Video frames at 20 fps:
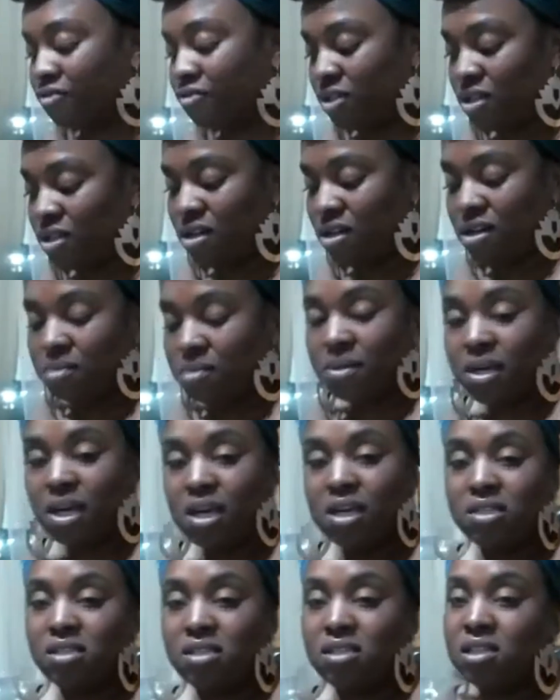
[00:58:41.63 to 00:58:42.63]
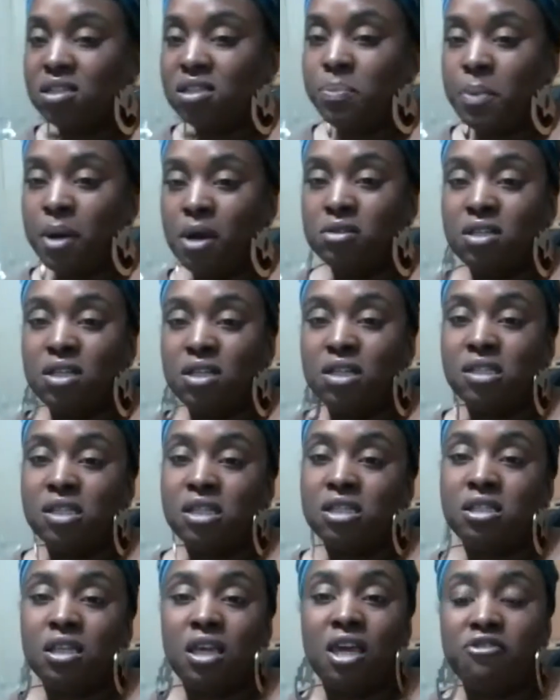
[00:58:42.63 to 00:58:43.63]
it for them because this person is
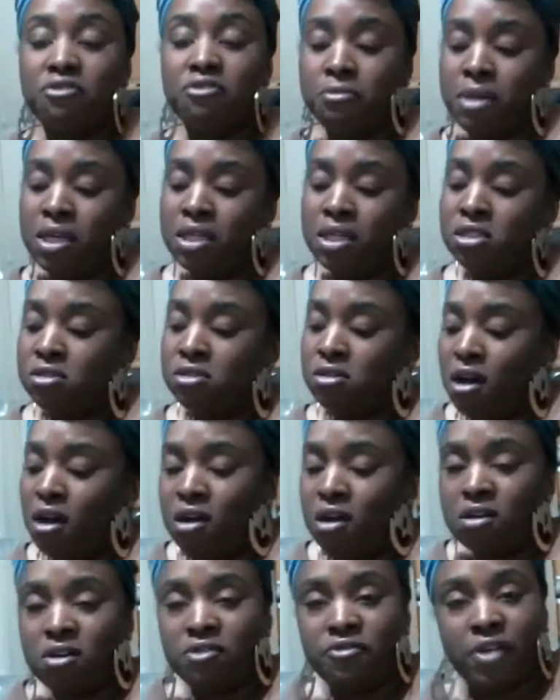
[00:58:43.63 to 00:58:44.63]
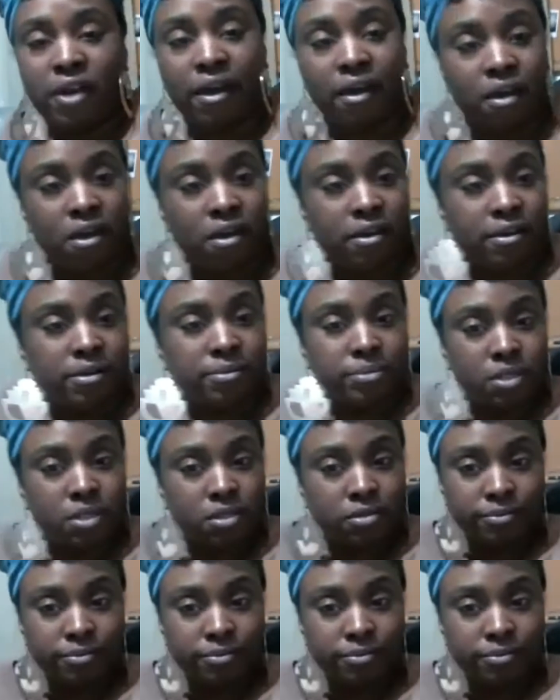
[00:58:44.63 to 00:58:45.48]
a, giving me stalker vibes. You